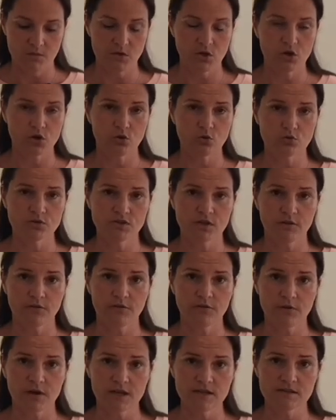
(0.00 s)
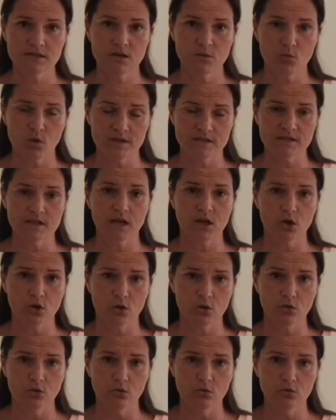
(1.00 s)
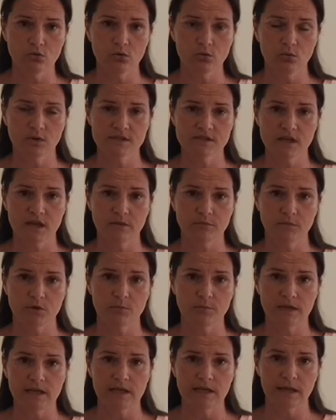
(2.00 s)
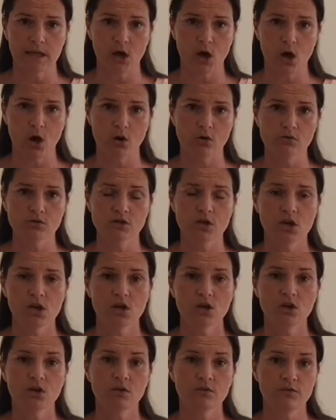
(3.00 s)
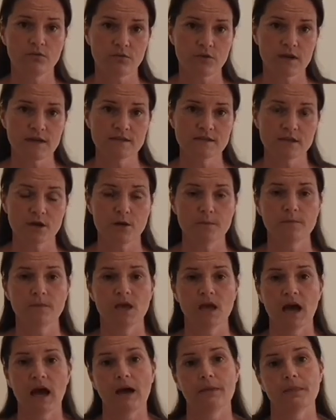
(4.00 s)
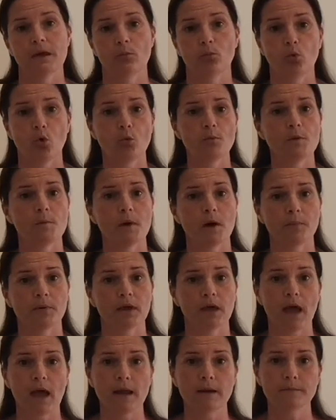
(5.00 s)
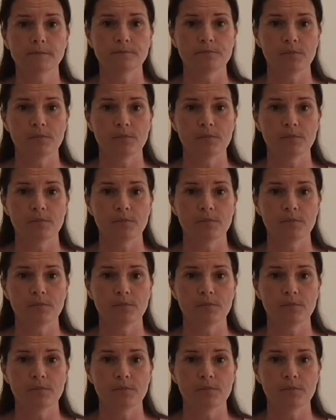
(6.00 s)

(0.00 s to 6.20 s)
You can also freeze them once they're cool. Once they're completely cold, you can freeze them and then warm them up again.